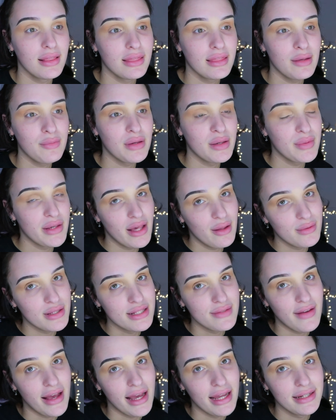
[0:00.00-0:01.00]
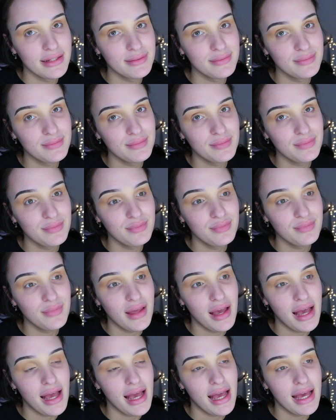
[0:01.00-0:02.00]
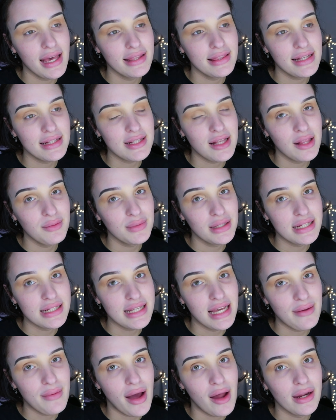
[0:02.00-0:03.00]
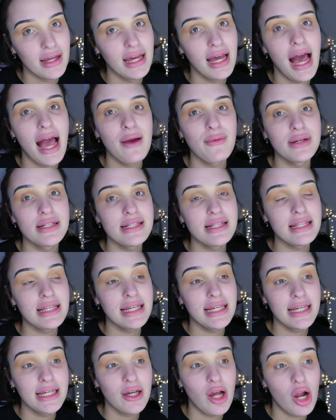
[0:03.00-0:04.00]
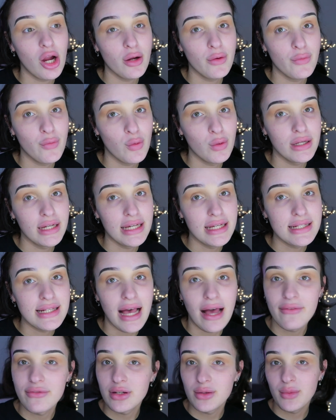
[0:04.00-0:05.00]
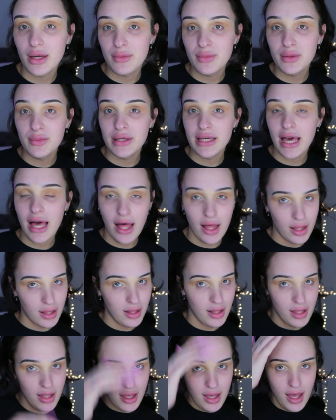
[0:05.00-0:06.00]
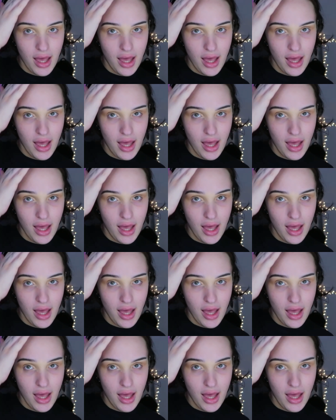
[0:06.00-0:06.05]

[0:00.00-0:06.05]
The BBL was fun. And that's all I'm gonna say about it. I went to the ER 4 days after my BBL